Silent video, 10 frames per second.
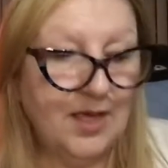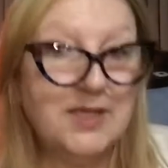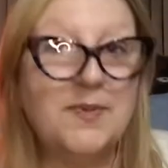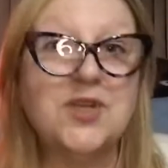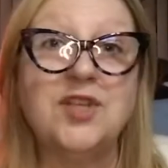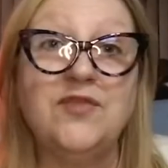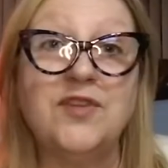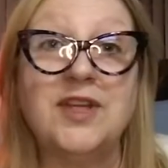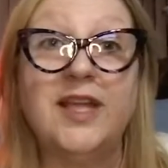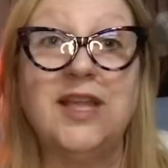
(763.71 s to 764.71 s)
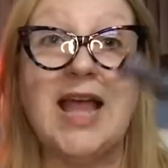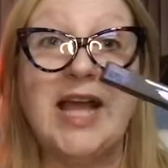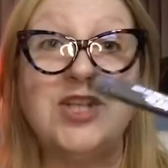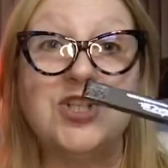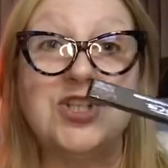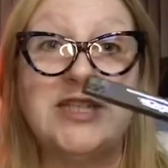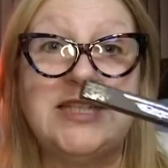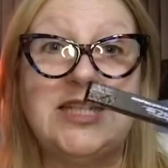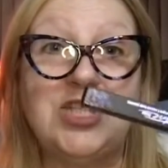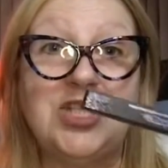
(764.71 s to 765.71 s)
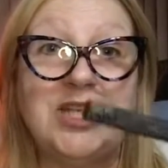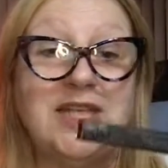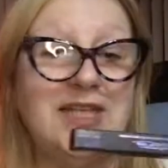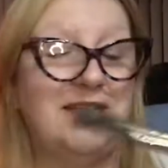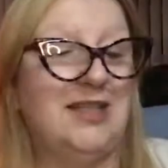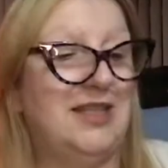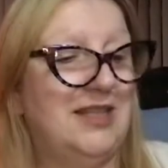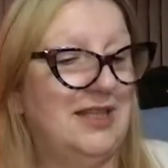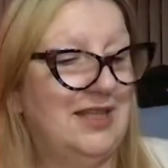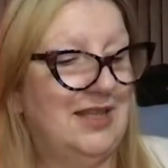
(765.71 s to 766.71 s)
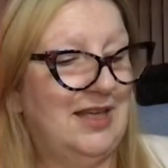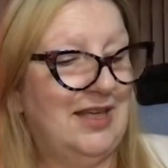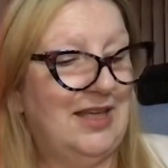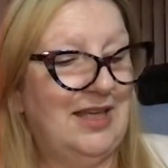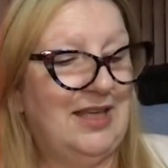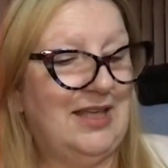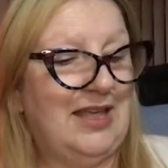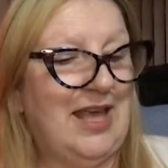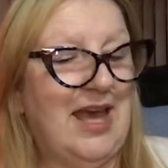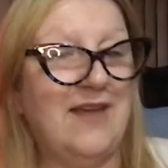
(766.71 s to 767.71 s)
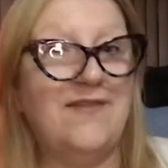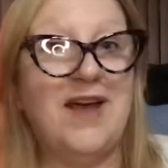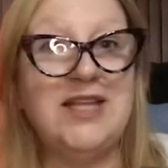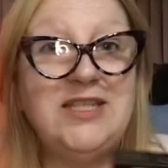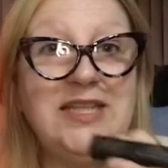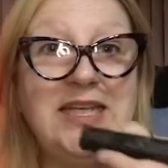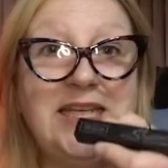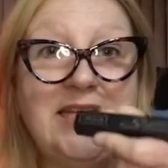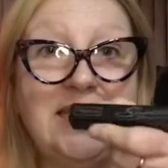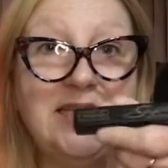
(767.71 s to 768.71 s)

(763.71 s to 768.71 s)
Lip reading: Especially for the collector's edition. Kat Von D.